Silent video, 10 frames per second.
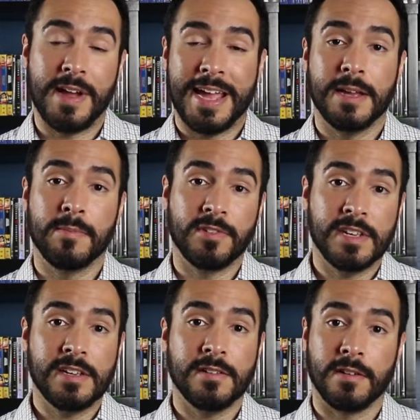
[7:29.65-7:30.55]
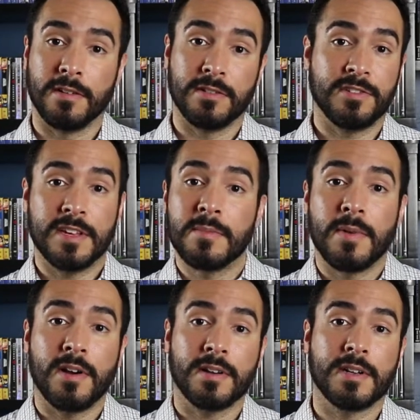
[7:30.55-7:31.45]
AMC or
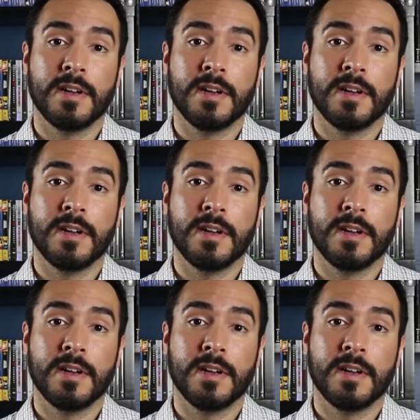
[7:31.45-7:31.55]
Cinemark,